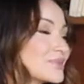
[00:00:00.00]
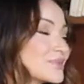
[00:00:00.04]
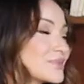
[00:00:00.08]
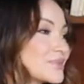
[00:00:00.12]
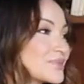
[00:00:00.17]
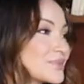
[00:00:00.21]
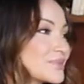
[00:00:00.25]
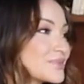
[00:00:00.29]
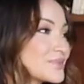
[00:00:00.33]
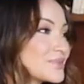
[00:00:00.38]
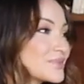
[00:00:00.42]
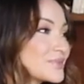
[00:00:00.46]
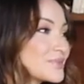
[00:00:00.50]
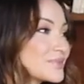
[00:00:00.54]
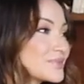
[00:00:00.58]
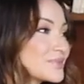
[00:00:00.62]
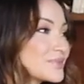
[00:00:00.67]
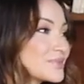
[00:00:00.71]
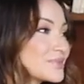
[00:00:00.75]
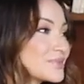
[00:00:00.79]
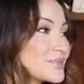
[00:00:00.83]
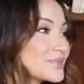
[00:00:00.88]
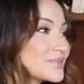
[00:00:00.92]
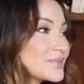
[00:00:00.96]

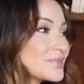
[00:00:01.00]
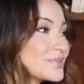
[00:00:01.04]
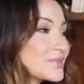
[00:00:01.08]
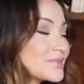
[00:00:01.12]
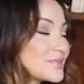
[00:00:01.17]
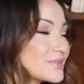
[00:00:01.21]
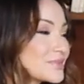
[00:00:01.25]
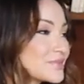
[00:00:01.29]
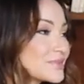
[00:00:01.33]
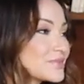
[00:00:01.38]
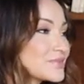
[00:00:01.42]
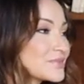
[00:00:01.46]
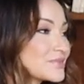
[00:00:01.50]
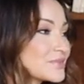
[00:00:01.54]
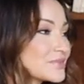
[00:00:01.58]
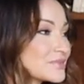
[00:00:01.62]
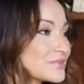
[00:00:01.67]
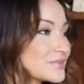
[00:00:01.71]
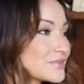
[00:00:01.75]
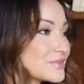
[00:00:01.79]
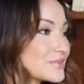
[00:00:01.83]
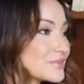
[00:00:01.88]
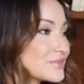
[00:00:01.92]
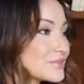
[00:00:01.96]

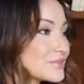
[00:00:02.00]
No words are spoken by the person on screen.